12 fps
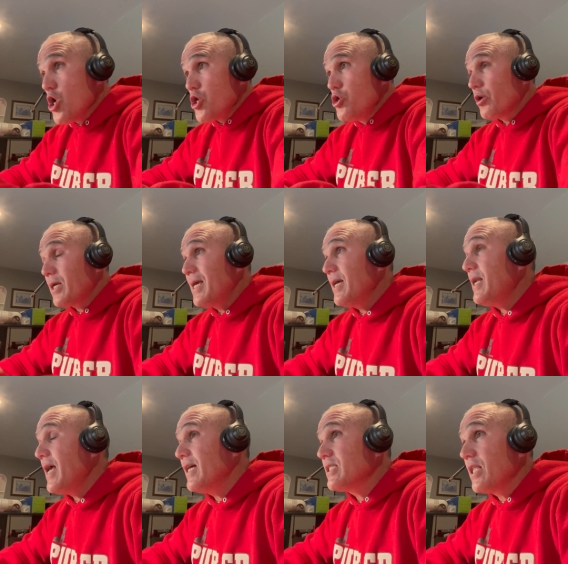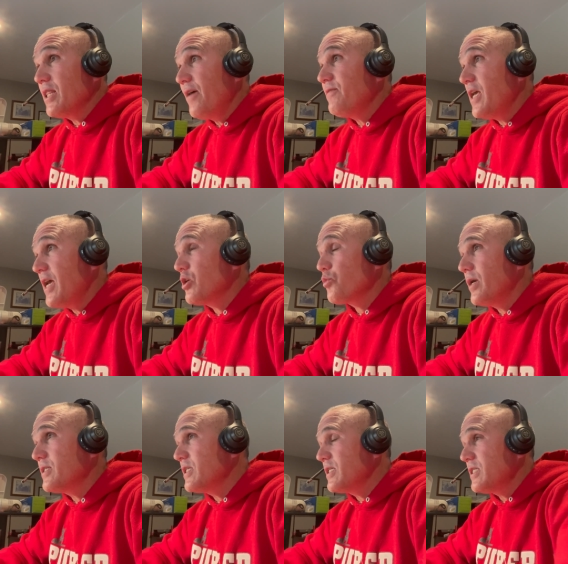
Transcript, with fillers: Your kid has a left handed wrestling